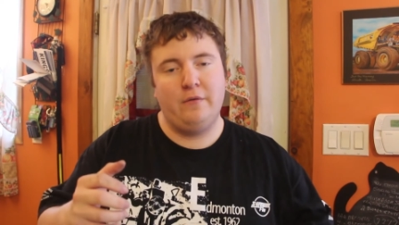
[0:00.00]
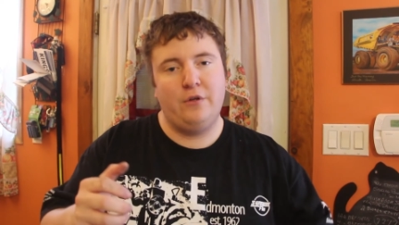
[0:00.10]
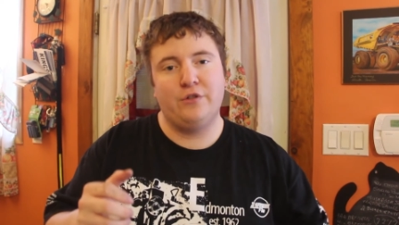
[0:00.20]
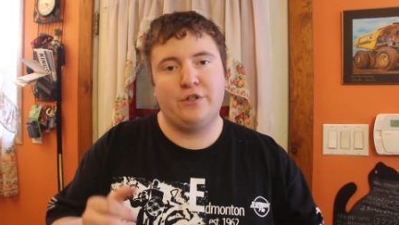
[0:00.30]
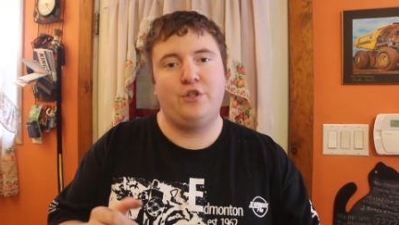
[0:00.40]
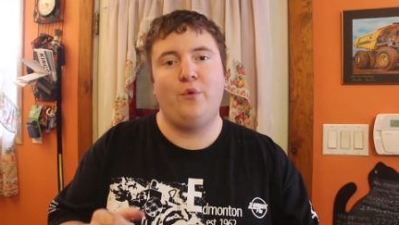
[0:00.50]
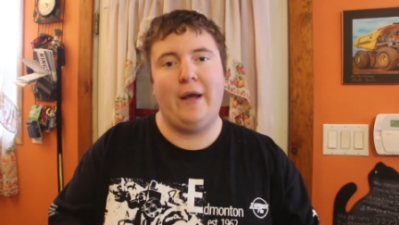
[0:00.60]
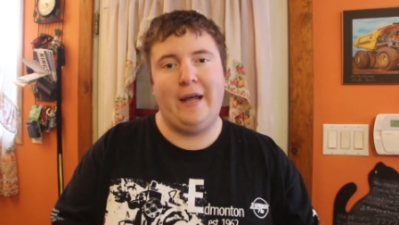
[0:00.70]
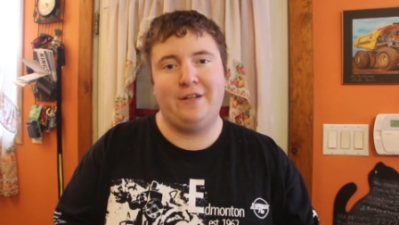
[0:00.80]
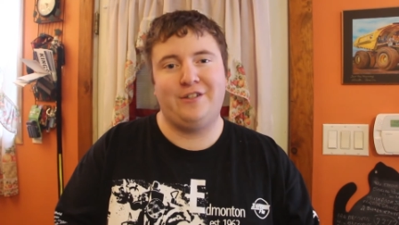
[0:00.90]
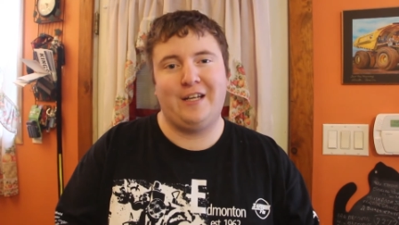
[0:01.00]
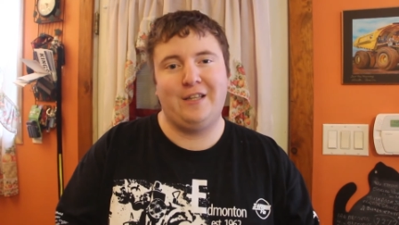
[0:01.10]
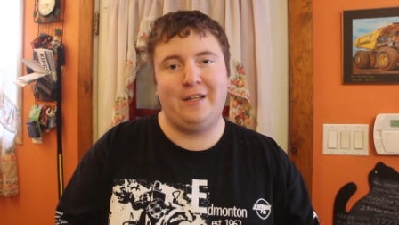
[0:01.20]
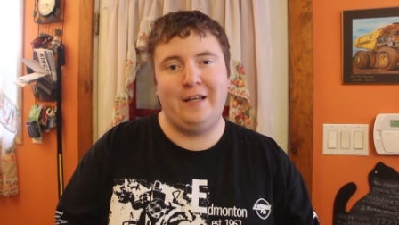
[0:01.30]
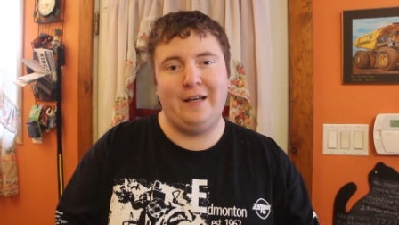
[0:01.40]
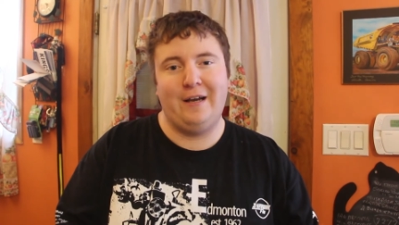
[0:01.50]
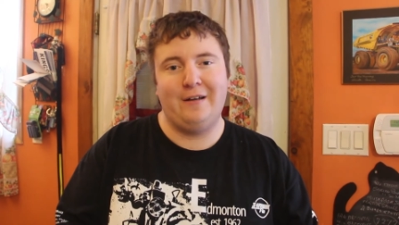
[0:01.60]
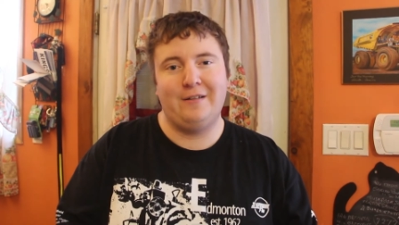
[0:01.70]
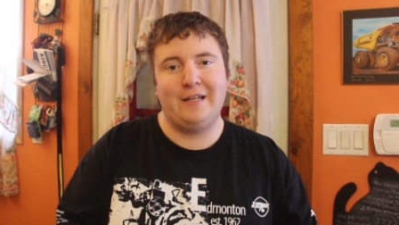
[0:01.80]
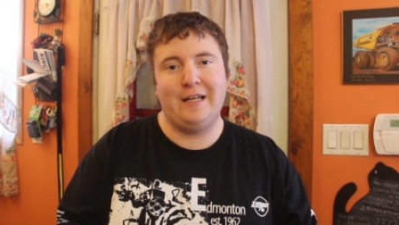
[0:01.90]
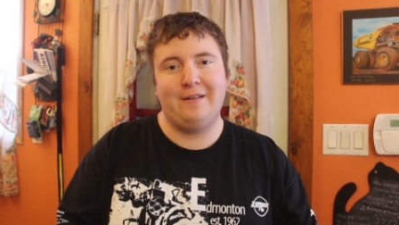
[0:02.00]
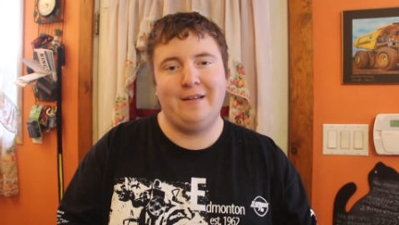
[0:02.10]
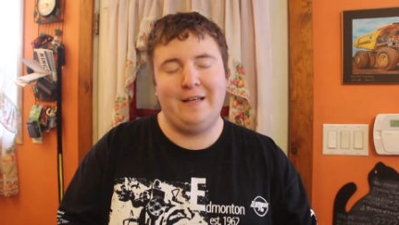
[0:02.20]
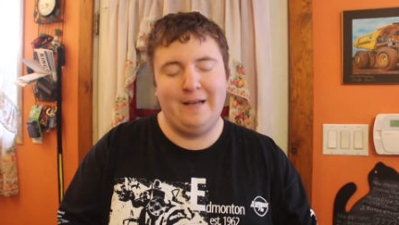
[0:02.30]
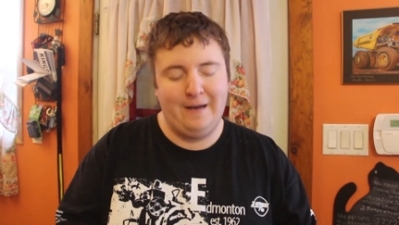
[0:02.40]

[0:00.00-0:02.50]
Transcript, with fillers: using two hands to get the uh, to get the